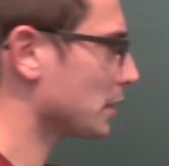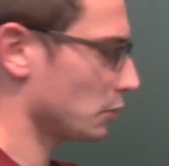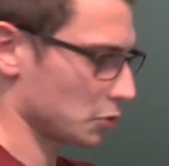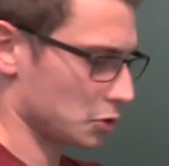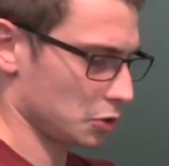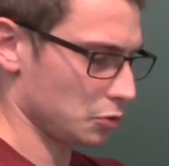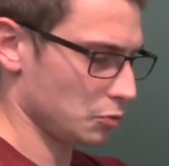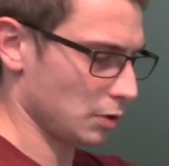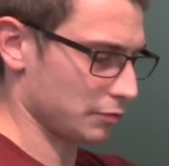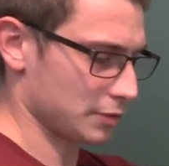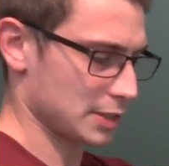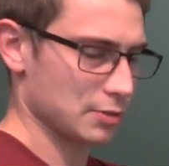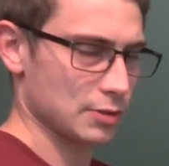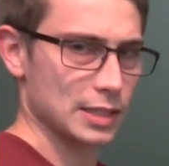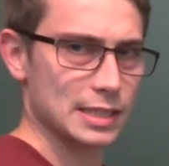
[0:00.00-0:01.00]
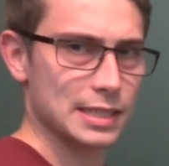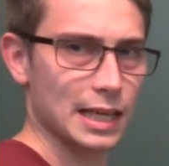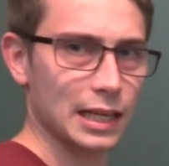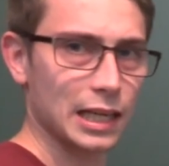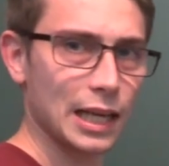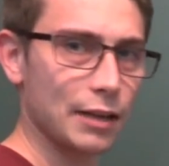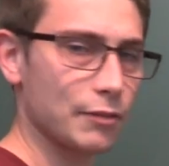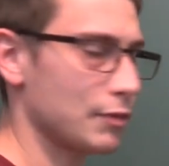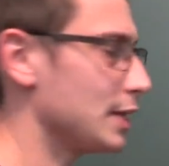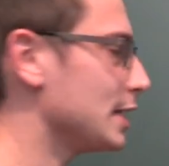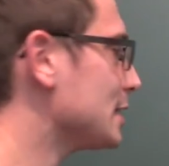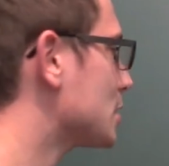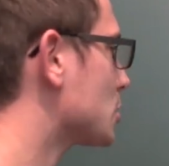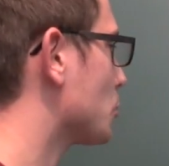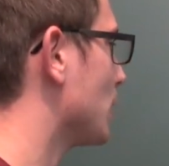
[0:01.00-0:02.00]
we are going to do with this unit side length
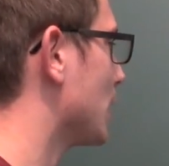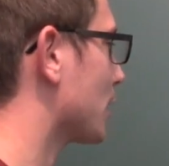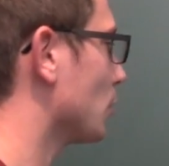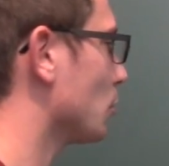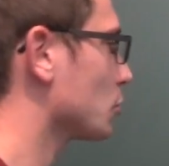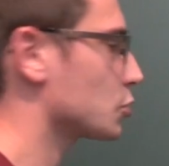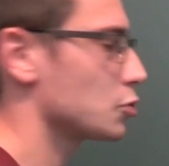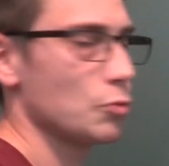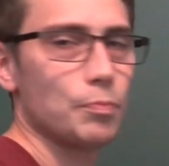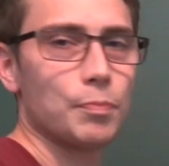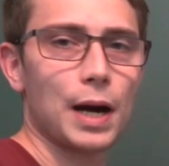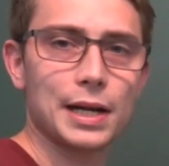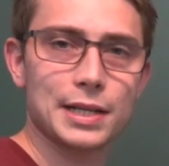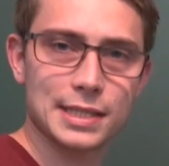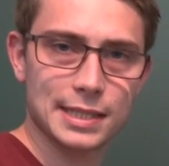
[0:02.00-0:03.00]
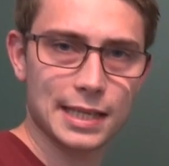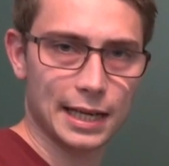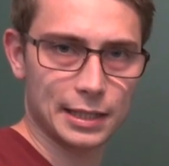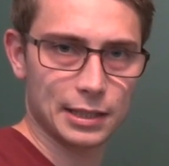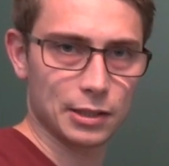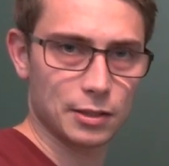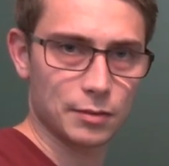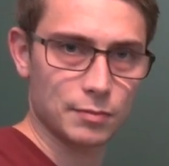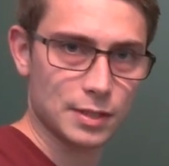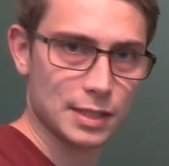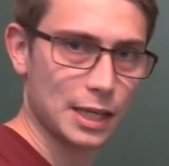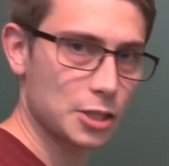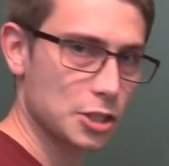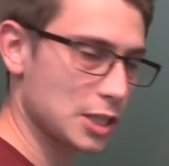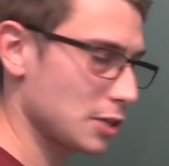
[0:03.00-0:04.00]
is we are going to bisect it,
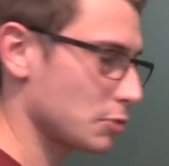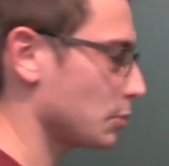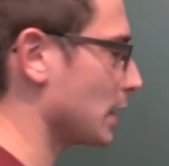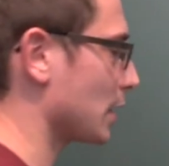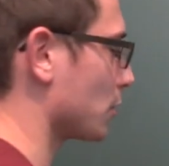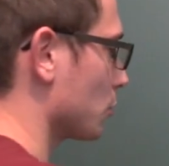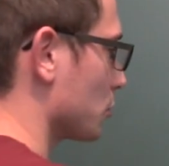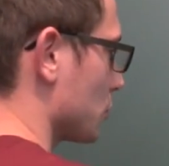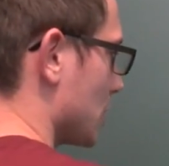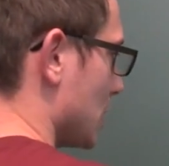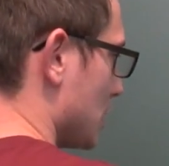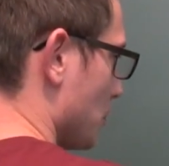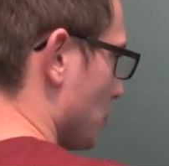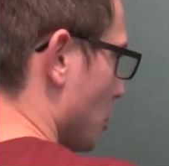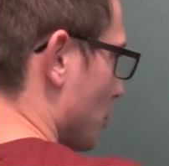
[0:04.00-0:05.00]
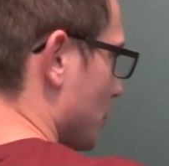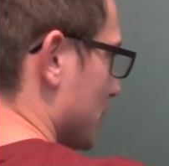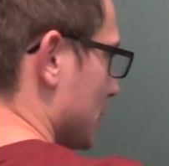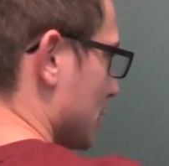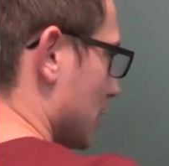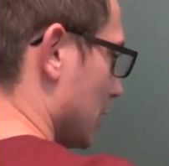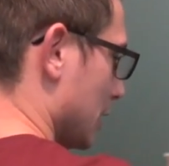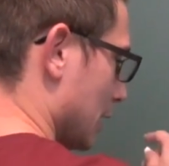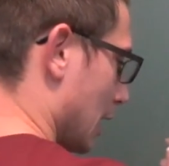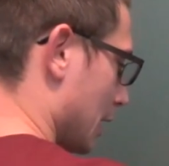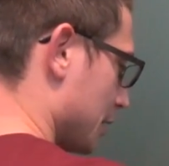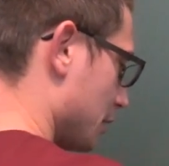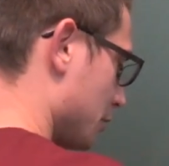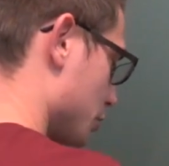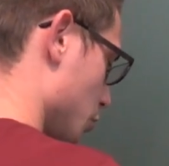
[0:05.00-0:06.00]
such that we are going to get a perpendicular
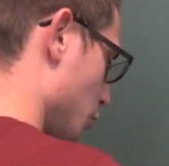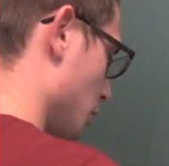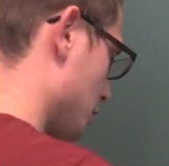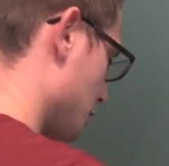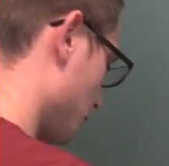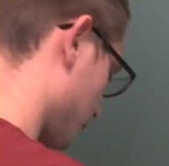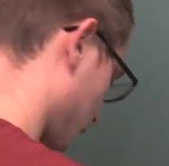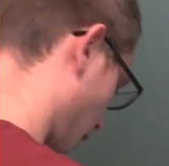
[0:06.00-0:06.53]
line to it.